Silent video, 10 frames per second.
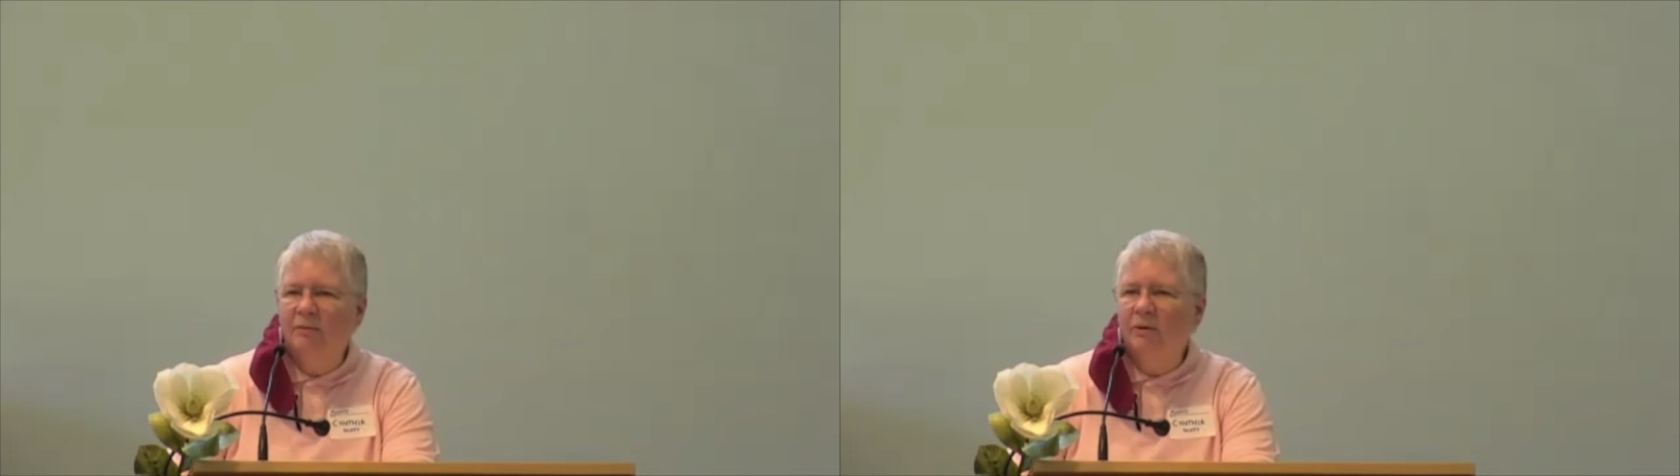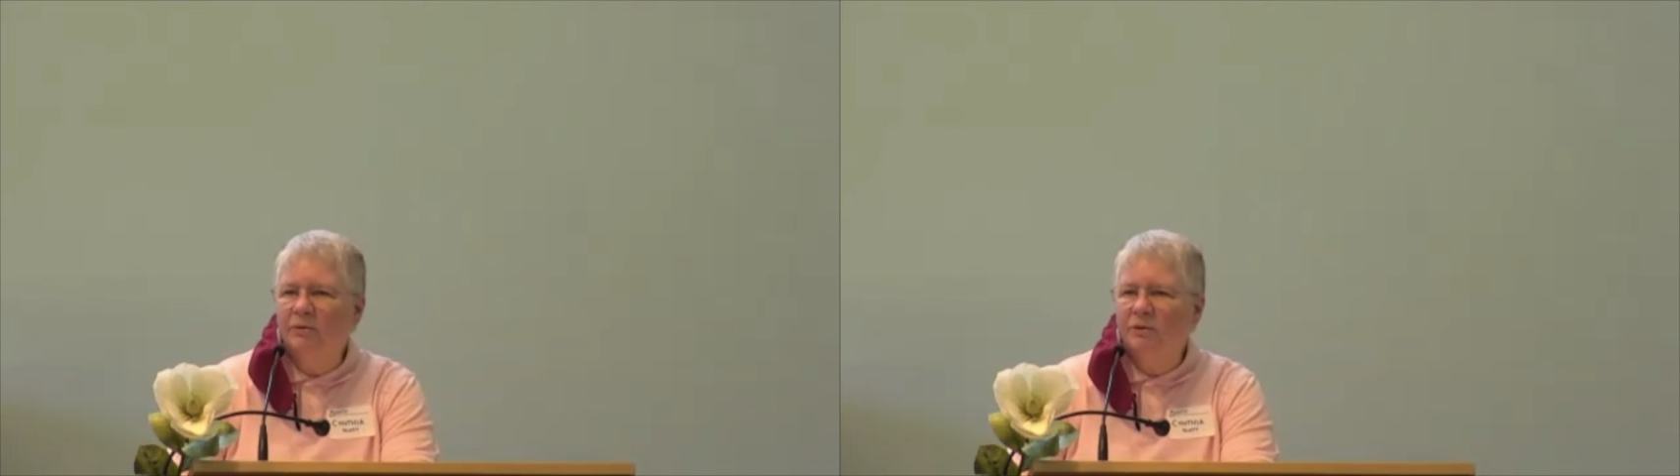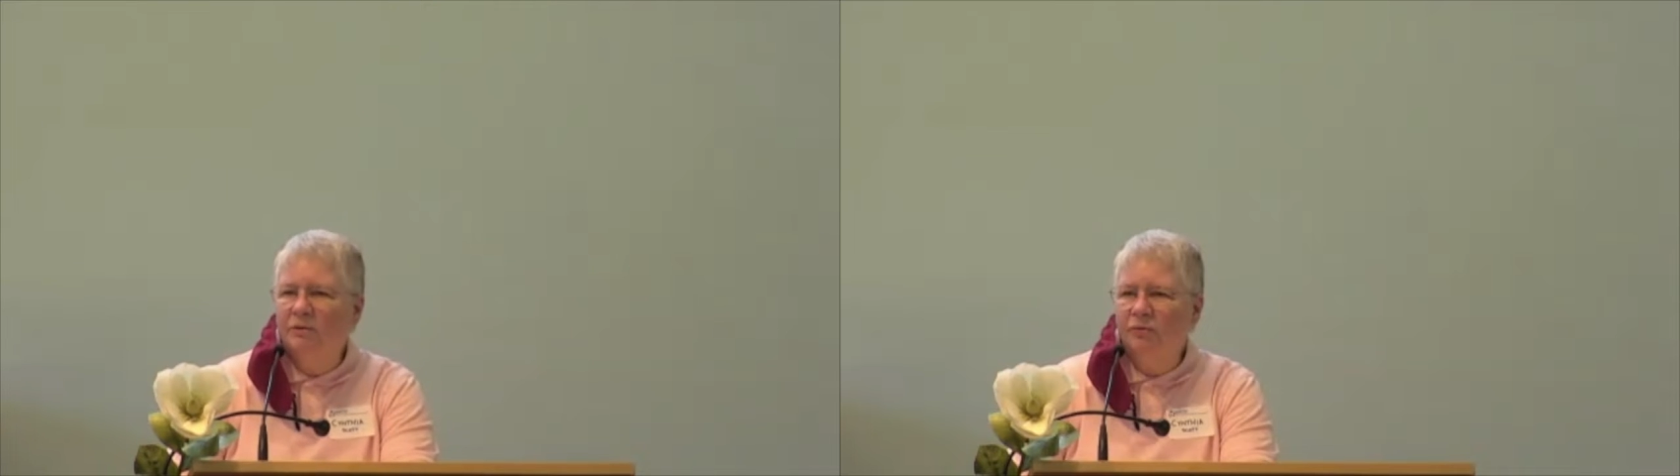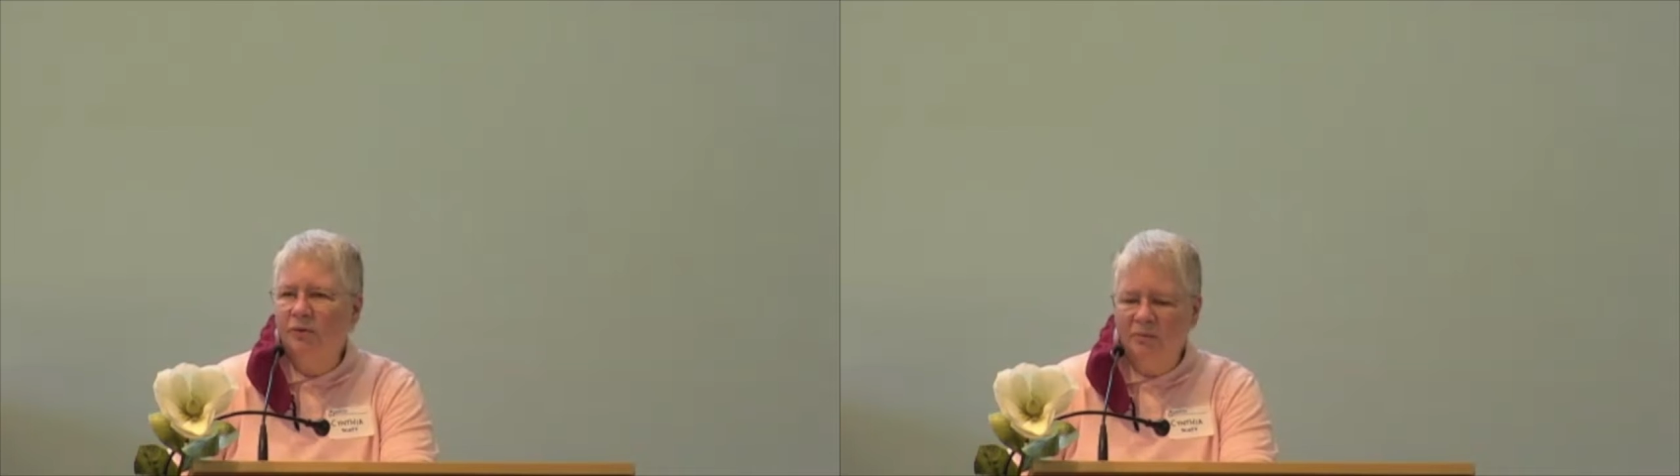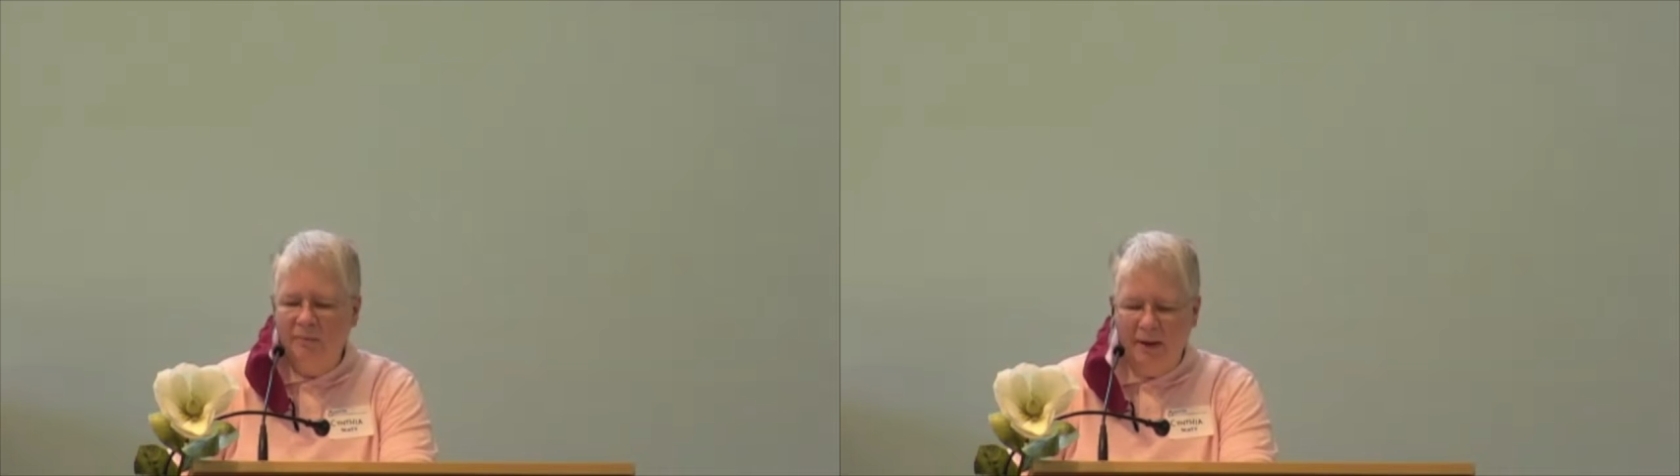what was in
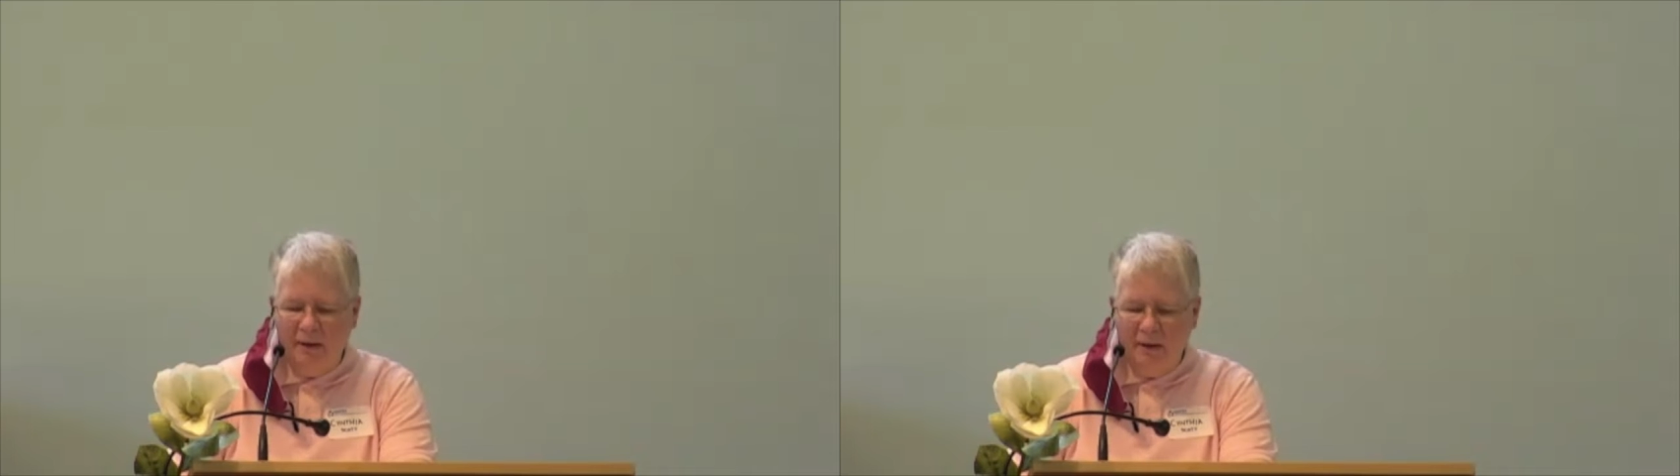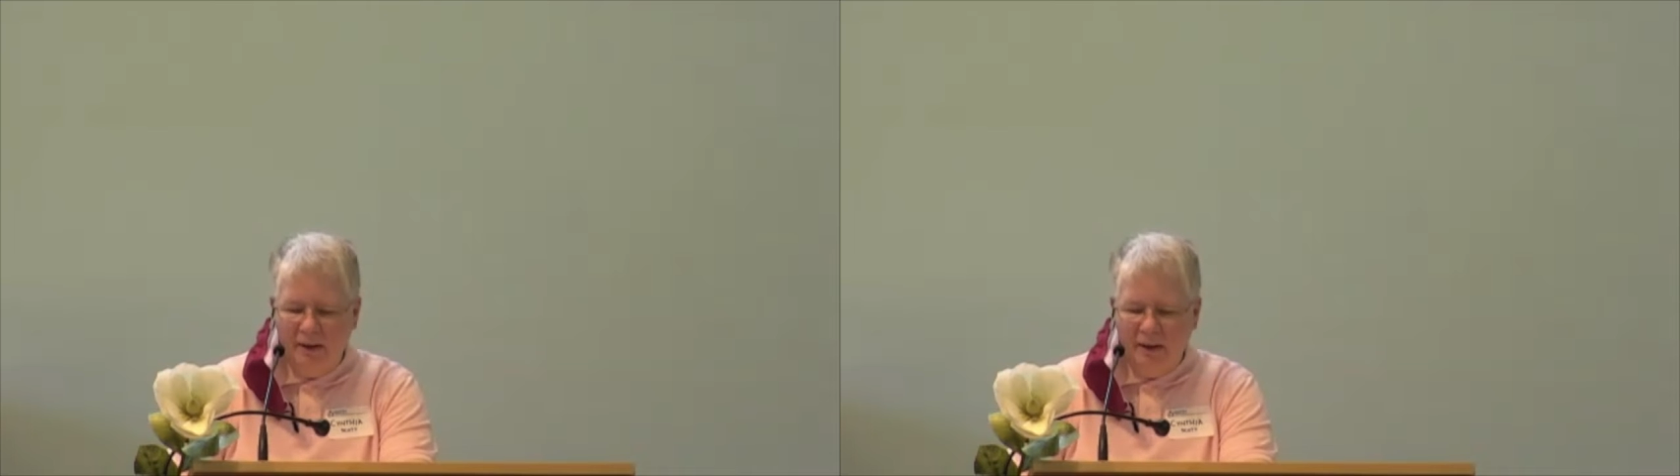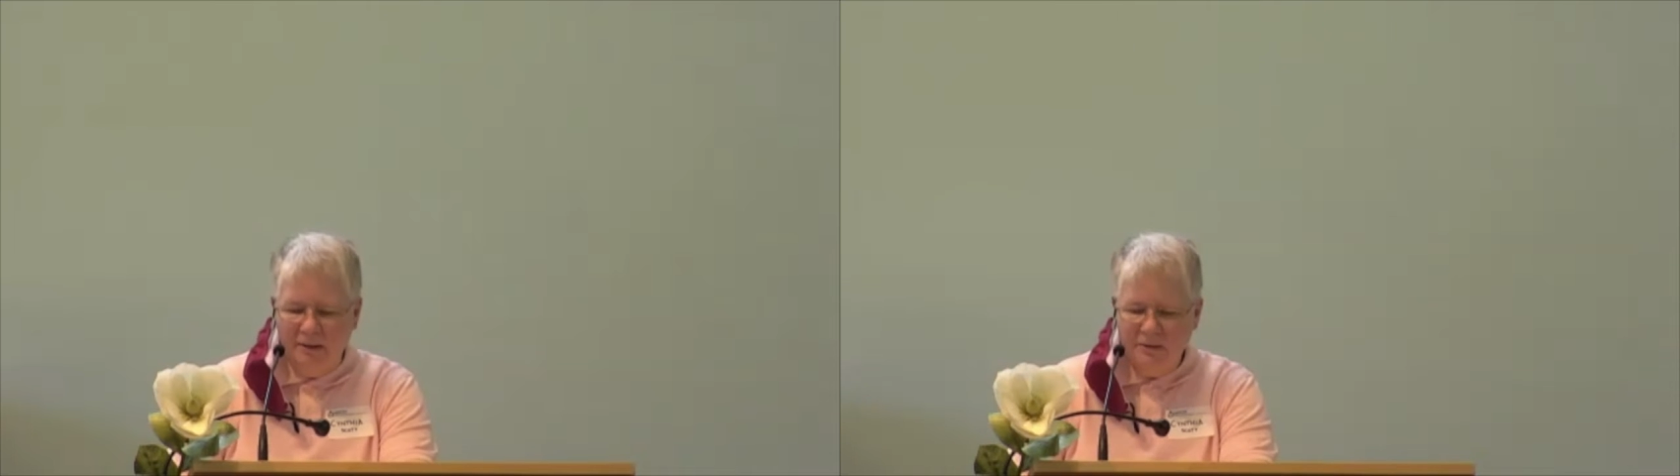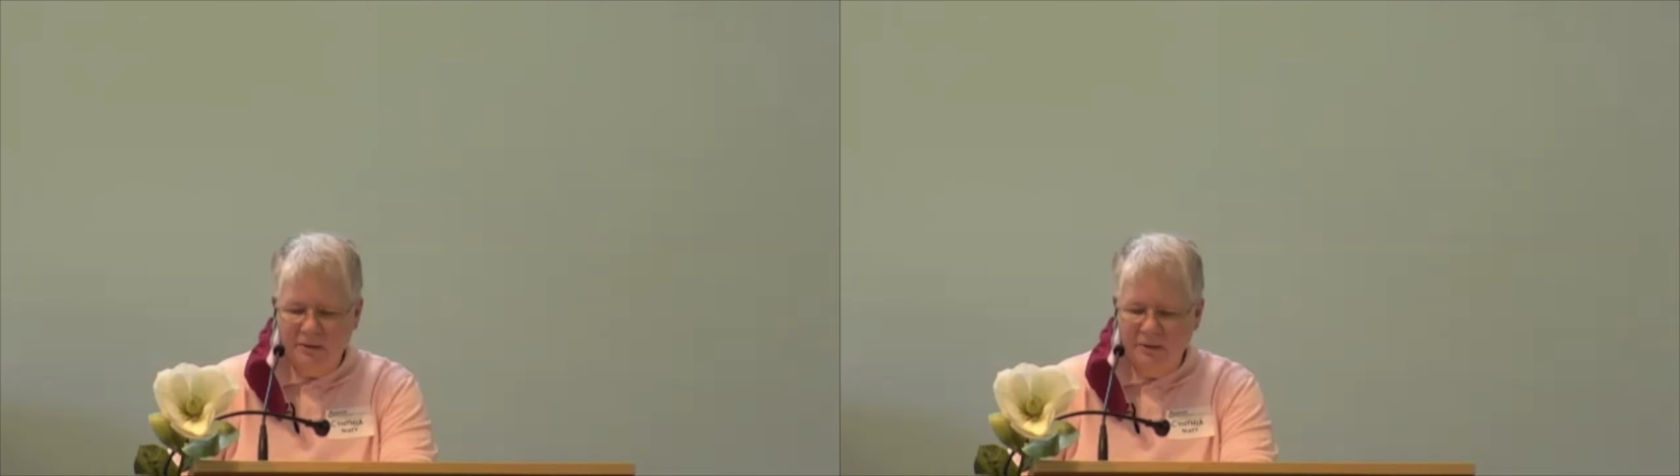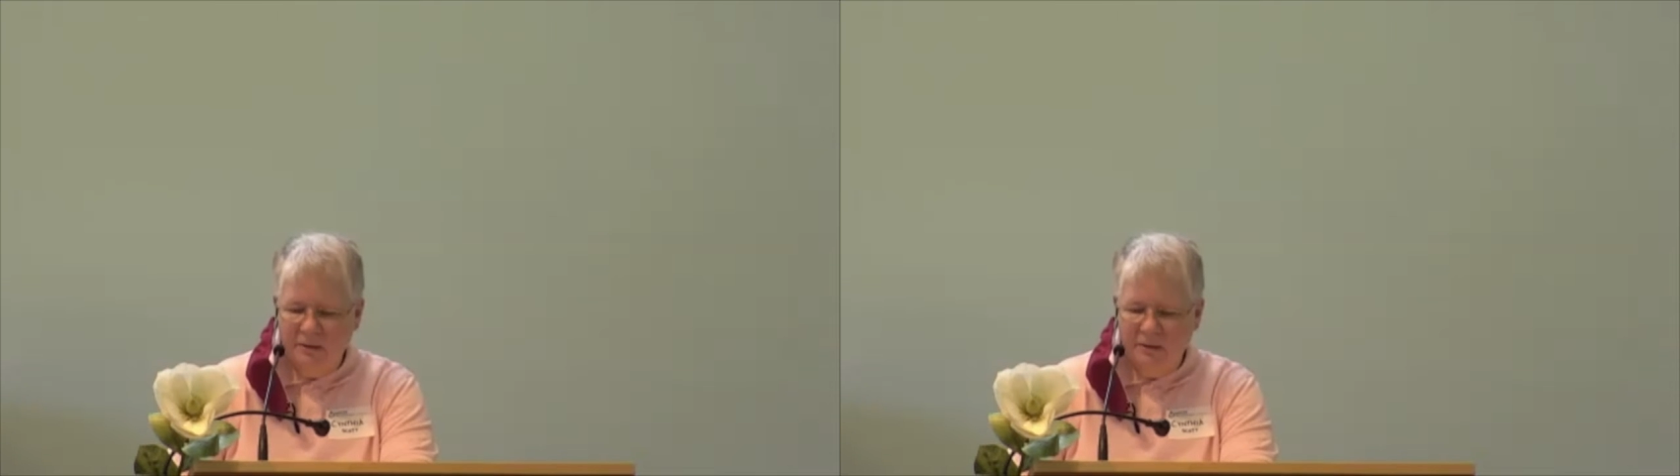front of my eyes.